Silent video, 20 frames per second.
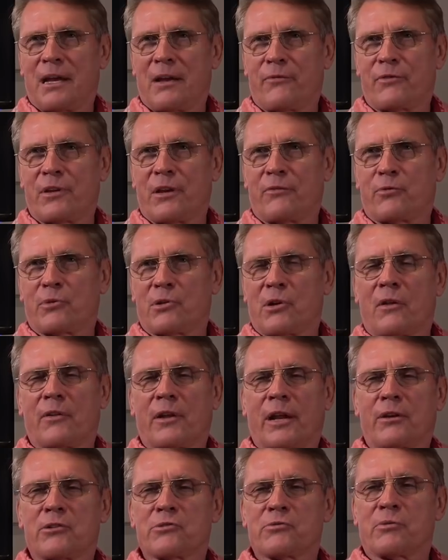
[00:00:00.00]
If, if with all
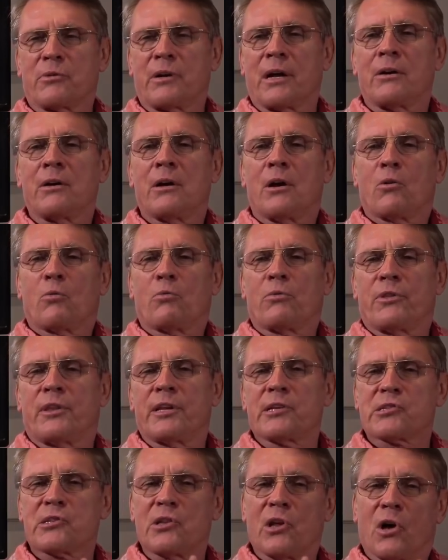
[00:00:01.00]
the layers were... Now,
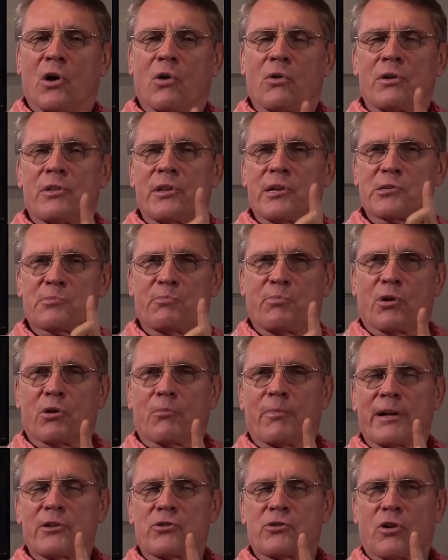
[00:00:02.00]
this, though, this
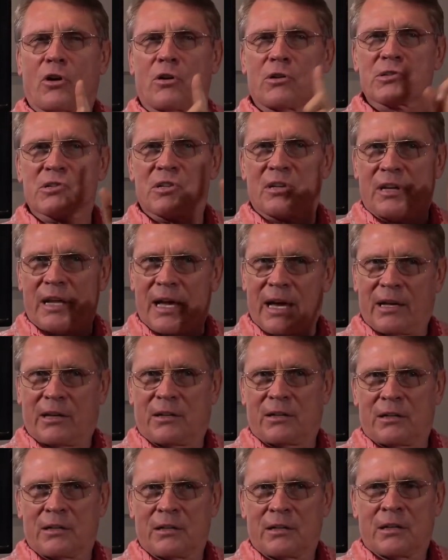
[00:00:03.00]
book by Charles
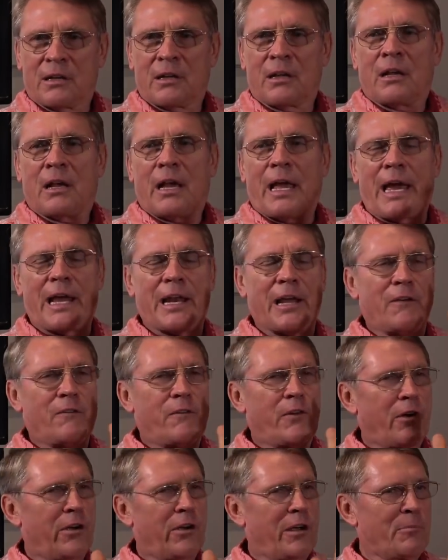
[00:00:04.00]
Lyell had a
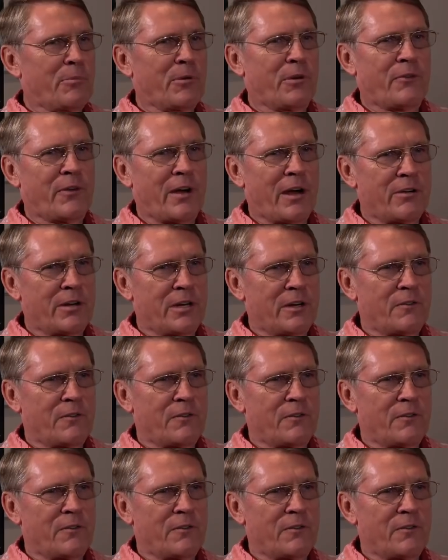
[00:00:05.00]
very profound